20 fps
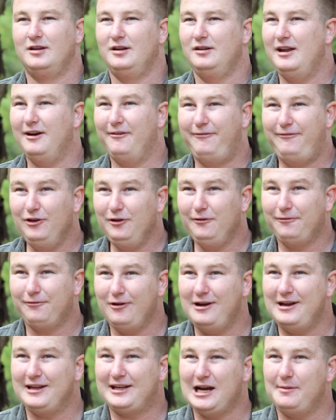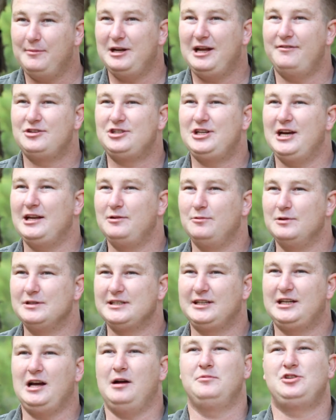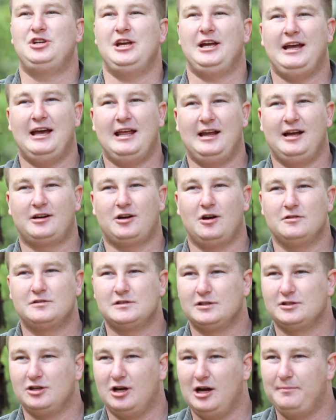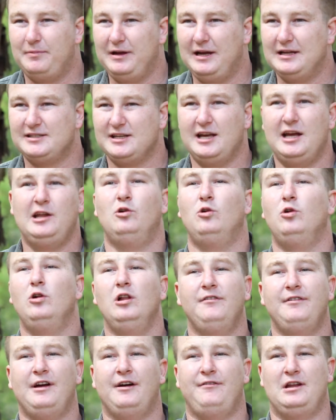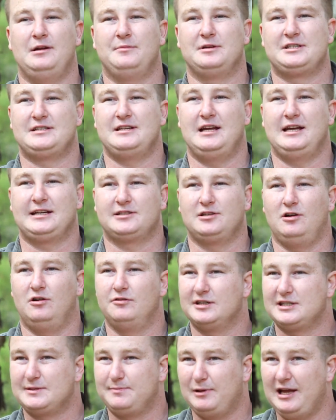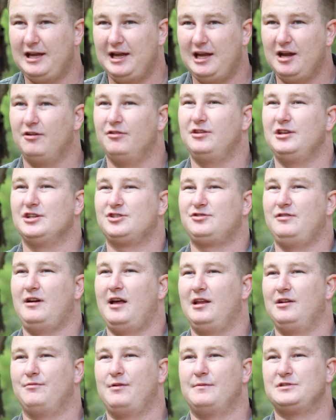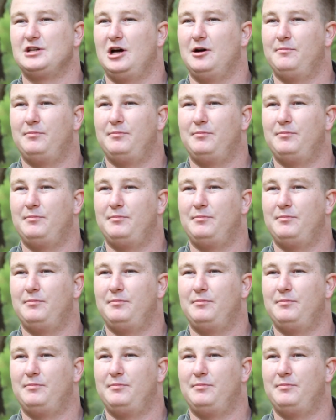Now feel free to come and have a chat to us and come check out our coastal taipans and all of our venomous snakes on display here at the Australian Reptile